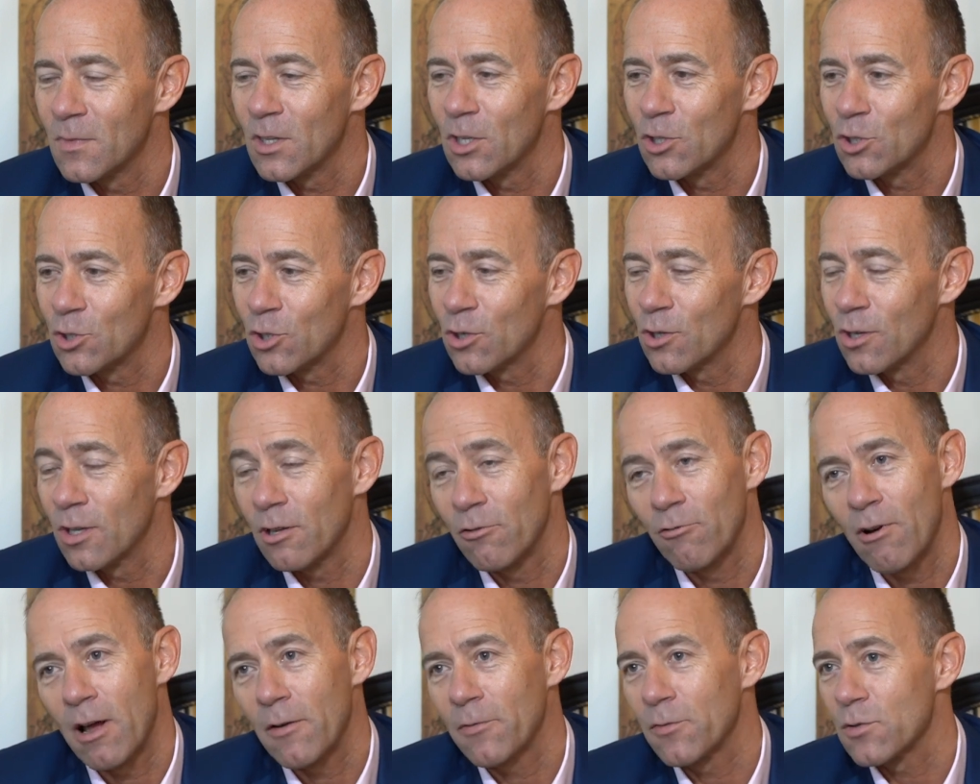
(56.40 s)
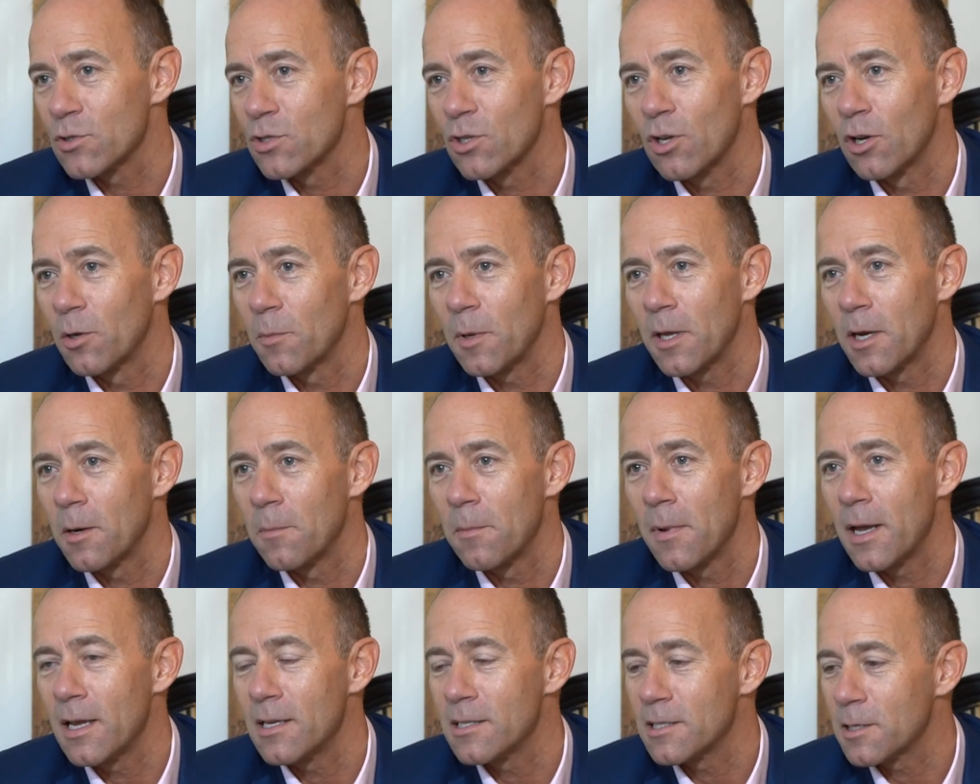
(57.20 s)
Sure, the raffle's going to be an
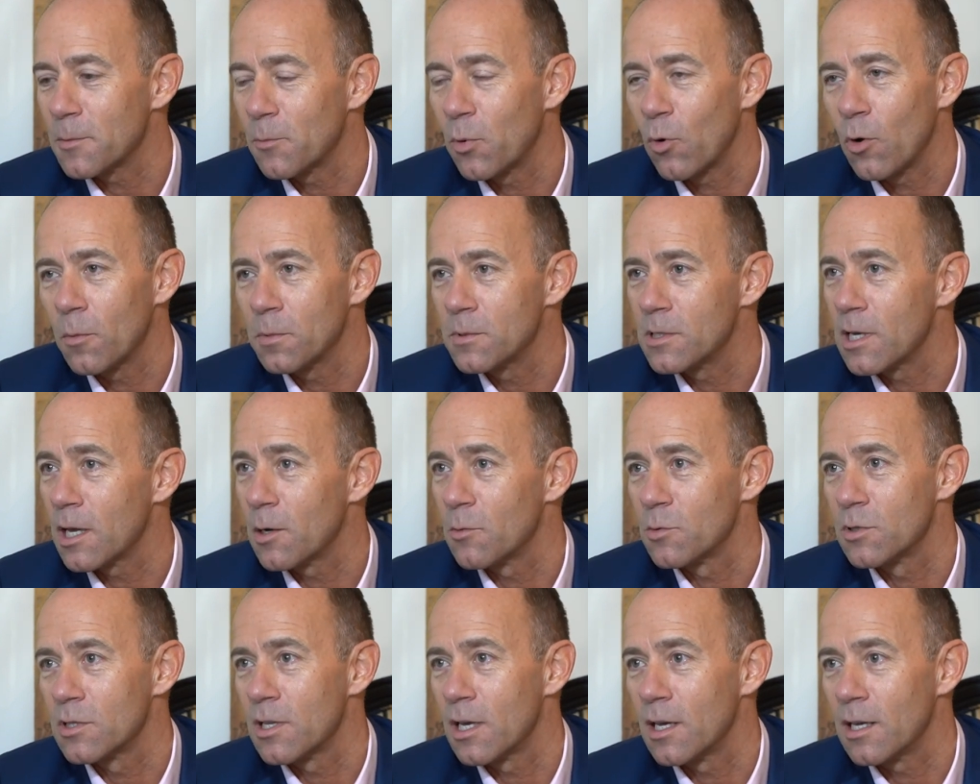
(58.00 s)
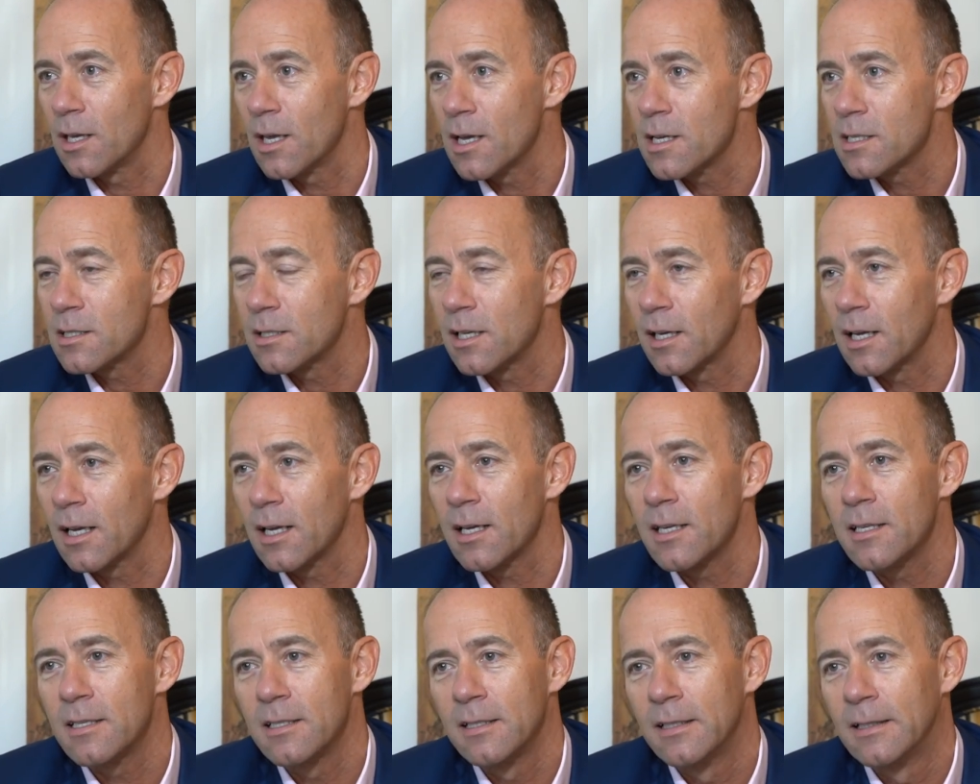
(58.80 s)
amazing property. I was there
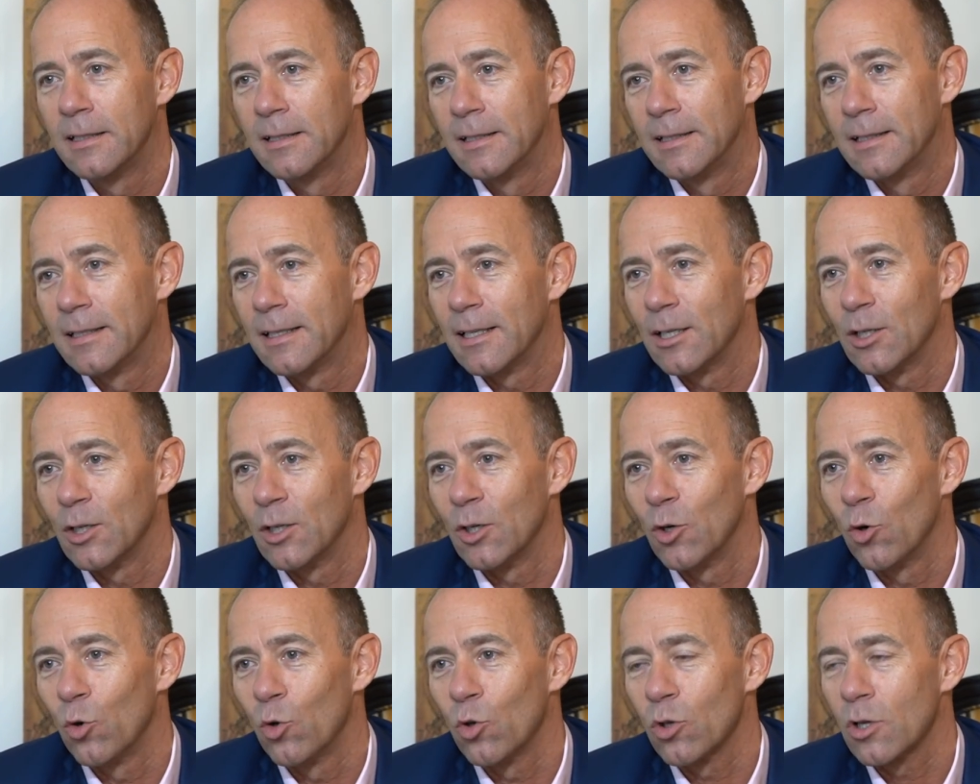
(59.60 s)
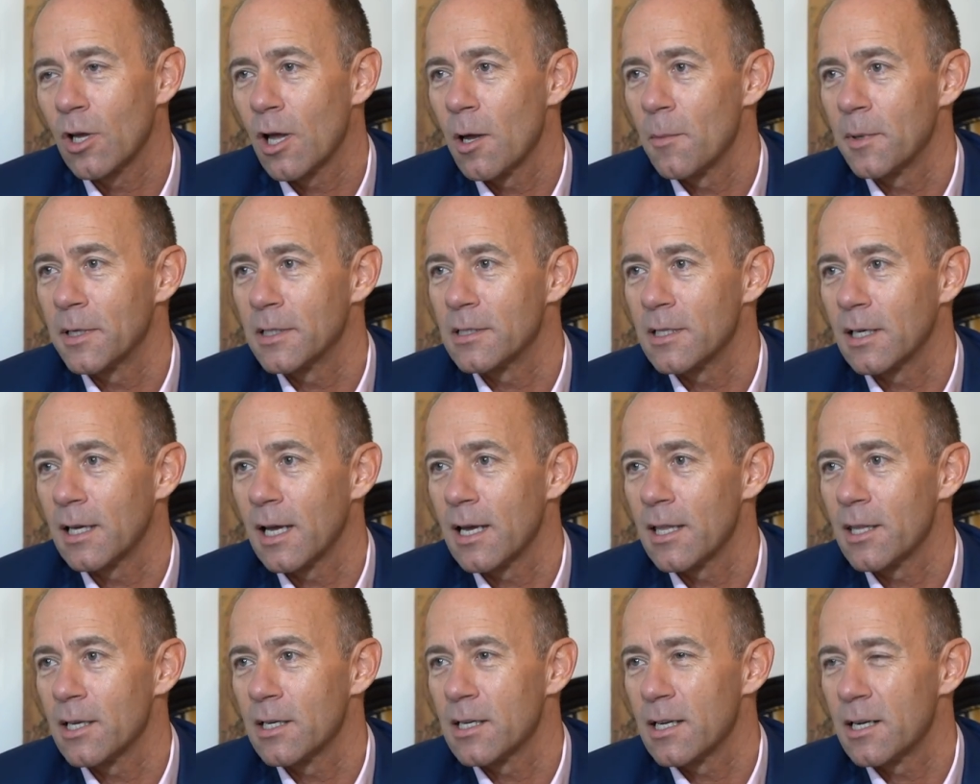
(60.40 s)
yesterday. All coming
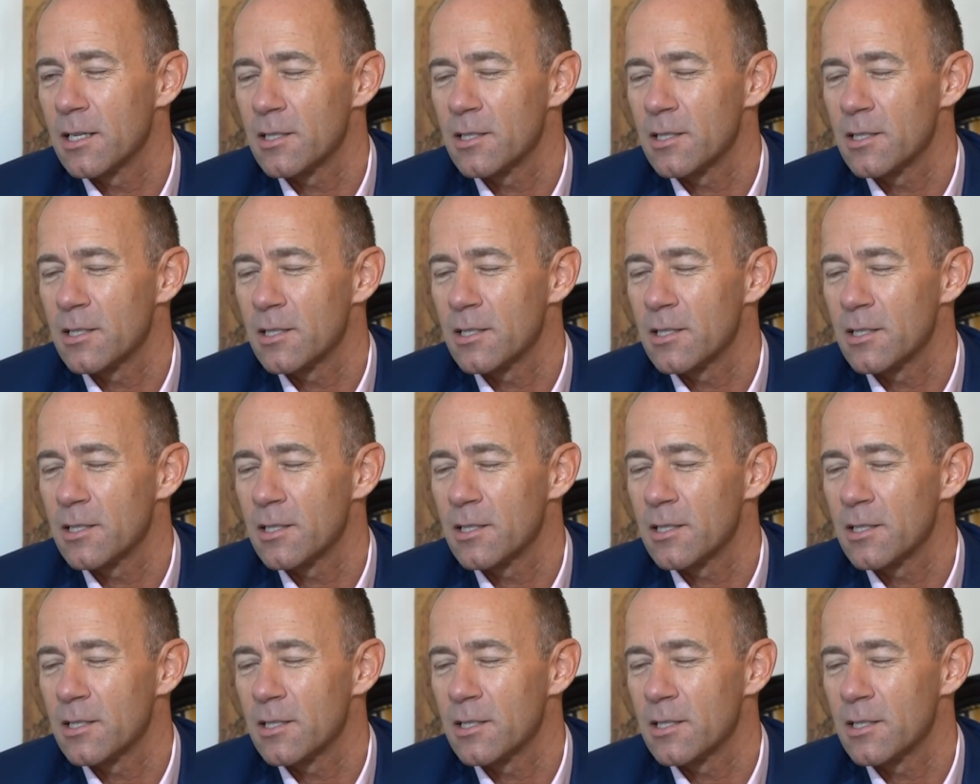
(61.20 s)
together.